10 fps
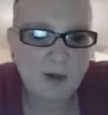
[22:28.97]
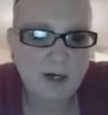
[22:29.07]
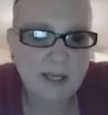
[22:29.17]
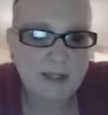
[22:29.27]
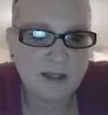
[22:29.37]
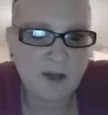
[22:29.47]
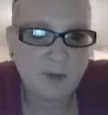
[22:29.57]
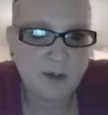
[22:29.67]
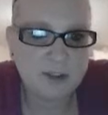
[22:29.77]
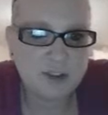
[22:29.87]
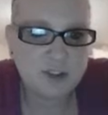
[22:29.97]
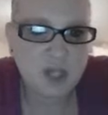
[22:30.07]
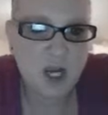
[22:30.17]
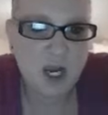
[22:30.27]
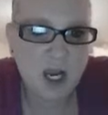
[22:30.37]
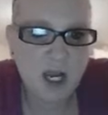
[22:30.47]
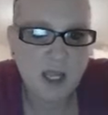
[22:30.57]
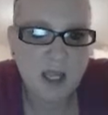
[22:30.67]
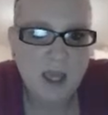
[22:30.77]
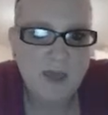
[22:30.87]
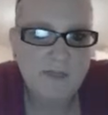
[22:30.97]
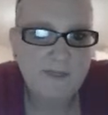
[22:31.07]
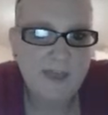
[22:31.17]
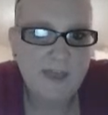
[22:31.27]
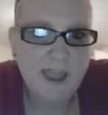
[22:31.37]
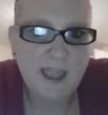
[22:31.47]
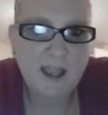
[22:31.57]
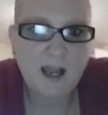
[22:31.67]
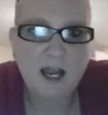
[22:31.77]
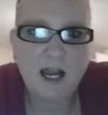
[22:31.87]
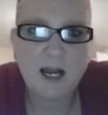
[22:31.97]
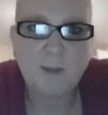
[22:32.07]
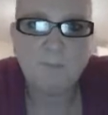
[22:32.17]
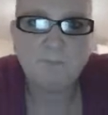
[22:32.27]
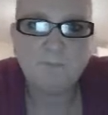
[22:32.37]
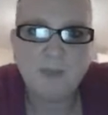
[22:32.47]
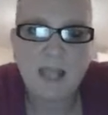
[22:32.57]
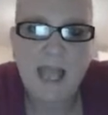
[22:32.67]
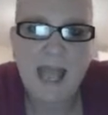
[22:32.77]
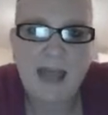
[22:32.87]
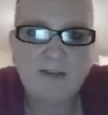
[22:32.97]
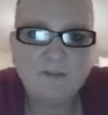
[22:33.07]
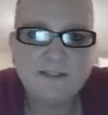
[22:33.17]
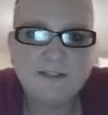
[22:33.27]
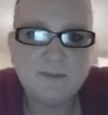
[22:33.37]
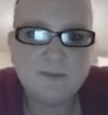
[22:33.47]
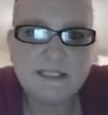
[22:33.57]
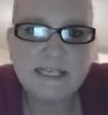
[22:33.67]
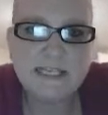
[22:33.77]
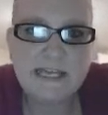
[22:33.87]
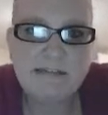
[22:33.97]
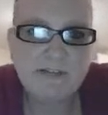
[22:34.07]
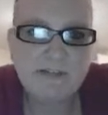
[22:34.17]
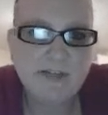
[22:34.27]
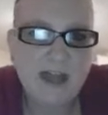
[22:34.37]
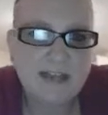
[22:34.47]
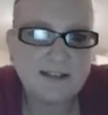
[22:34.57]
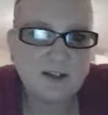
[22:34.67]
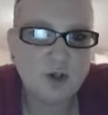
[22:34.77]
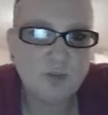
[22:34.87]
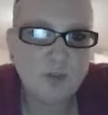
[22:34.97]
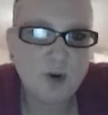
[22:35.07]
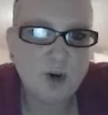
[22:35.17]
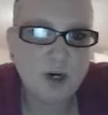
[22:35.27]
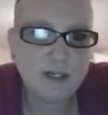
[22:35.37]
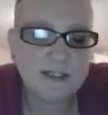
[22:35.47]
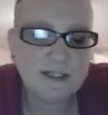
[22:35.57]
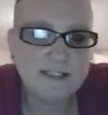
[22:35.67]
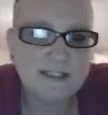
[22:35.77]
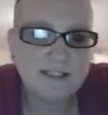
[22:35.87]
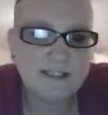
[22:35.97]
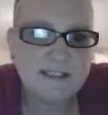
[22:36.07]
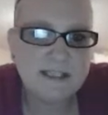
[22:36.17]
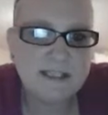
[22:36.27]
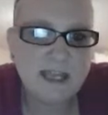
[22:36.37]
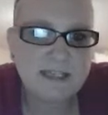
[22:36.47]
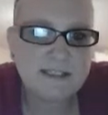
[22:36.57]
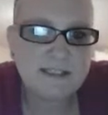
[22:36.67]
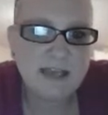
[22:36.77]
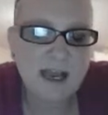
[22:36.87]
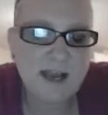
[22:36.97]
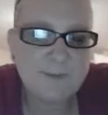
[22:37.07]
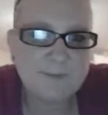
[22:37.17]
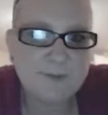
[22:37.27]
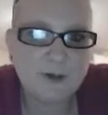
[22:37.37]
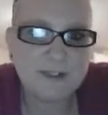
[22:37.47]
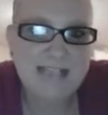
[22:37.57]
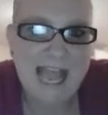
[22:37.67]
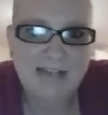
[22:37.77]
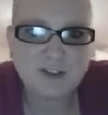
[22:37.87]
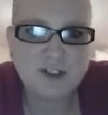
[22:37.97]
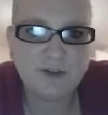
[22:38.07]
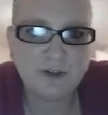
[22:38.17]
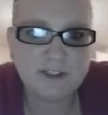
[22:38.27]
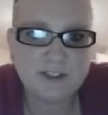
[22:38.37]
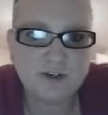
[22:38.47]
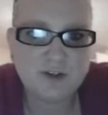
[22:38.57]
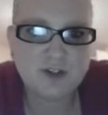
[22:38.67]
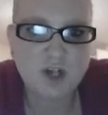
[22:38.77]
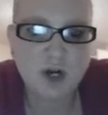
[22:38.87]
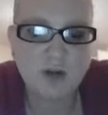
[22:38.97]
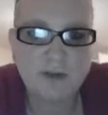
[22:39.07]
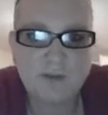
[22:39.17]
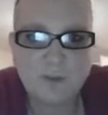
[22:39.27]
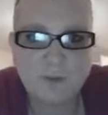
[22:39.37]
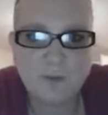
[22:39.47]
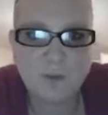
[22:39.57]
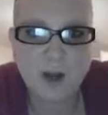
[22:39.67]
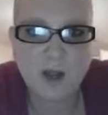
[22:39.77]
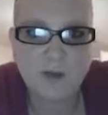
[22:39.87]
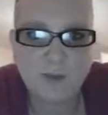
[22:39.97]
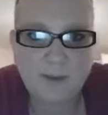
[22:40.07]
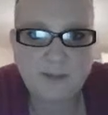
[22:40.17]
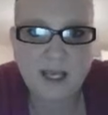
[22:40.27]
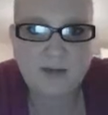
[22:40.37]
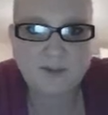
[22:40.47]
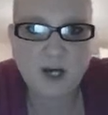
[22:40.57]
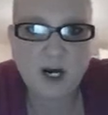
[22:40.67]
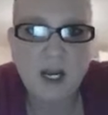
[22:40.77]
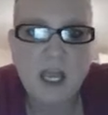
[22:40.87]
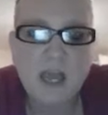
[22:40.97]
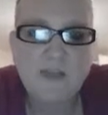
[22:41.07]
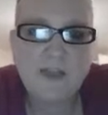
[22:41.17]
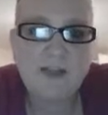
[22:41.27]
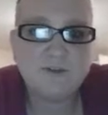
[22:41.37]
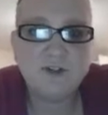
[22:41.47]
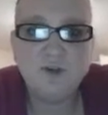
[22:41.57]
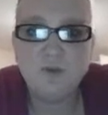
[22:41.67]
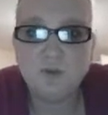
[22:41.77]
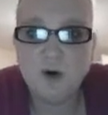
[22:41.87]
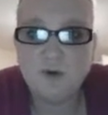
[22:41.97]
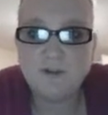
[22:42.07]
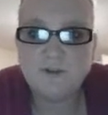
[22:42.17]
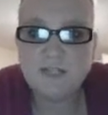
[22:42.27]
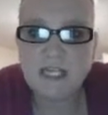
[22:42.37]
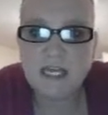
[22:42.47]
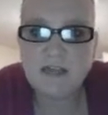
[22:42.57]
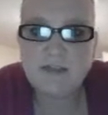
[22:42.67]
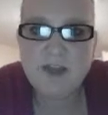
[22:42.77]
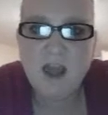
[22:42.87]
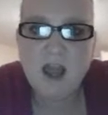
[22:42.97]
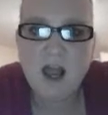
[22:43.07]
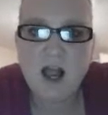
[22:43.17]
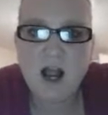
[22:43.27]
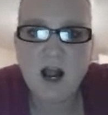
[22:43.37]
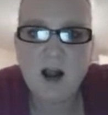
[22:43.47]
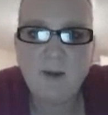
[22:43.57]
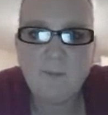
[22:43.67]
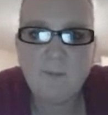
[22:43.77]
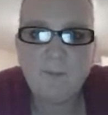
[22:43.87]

and lower jaw. They have some teeth that is a little more, they're attached differently to their skull than what other reptiles are. They have 2 rows of teeth on